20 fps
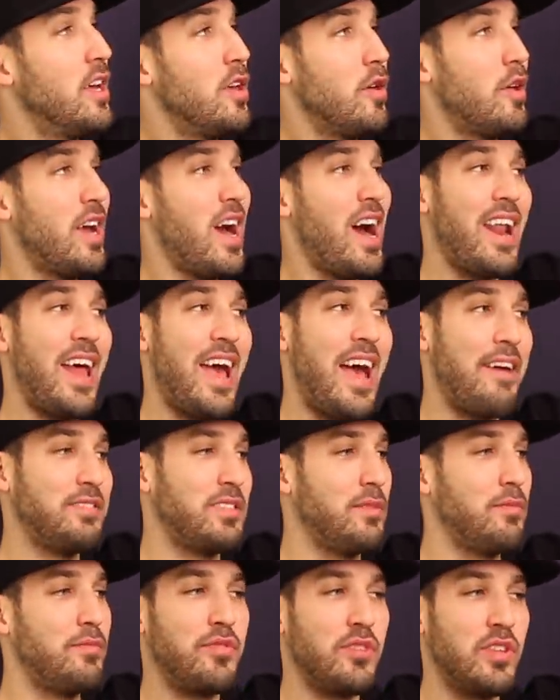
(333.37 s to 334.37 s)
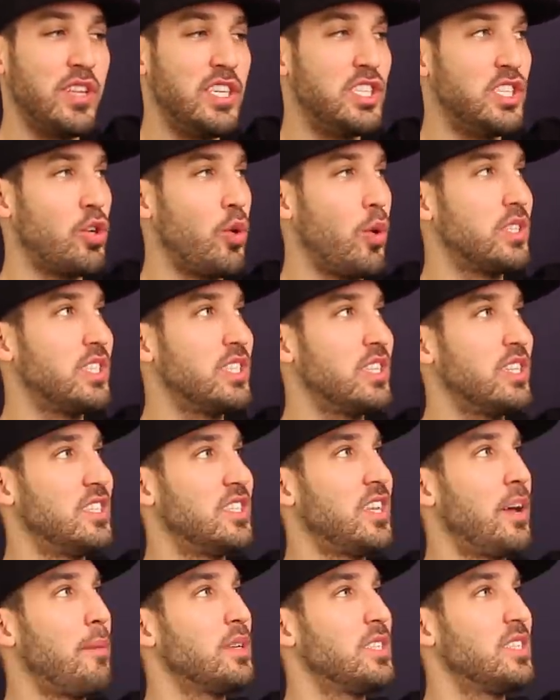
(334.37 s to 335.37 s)
You gotta have some fleece shorts in the
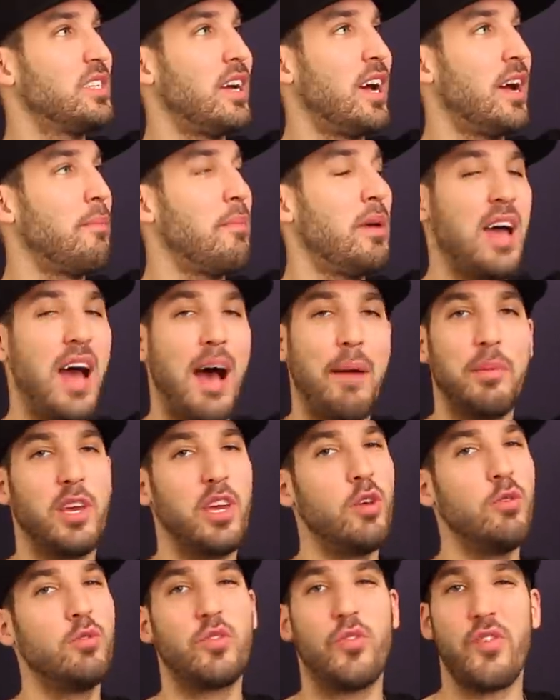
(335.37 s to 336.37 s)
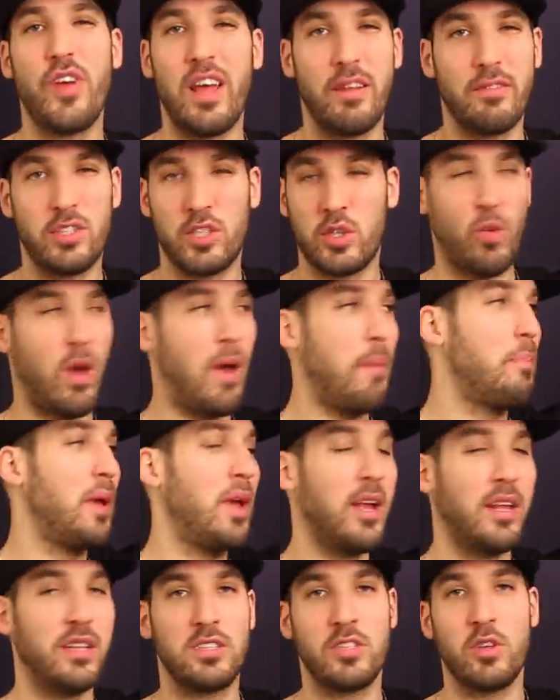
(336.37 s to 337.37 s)
summertime. I'm a huge fan of
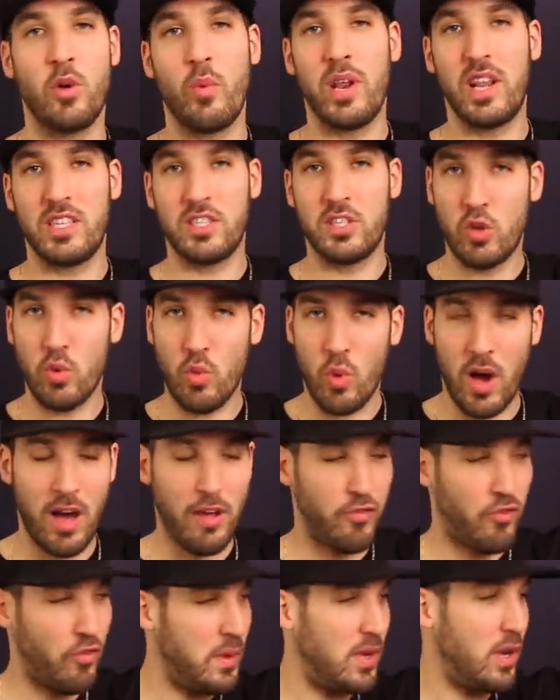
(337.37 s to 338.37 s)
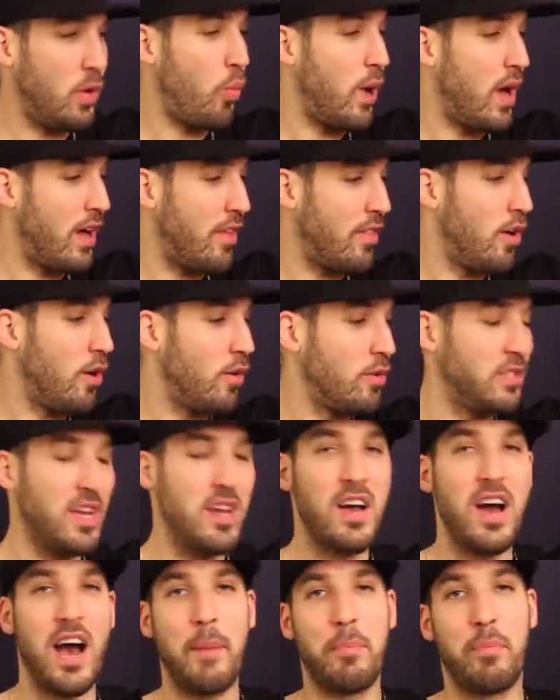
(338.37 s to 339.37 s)
sweatpants, so when it's too hot for me to wear those,
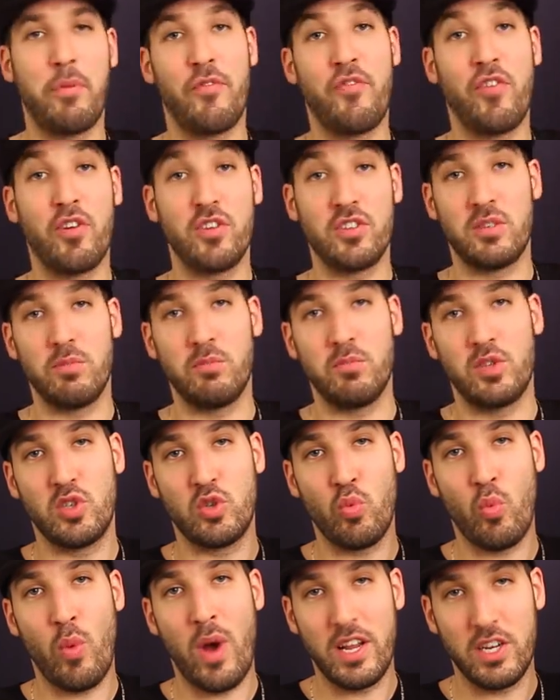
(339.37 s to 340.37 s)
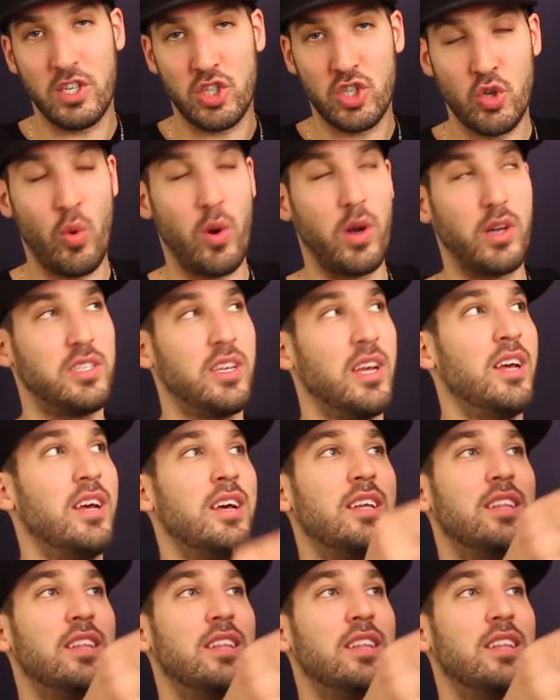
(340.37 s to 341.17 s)
I prefer some sweat shorts.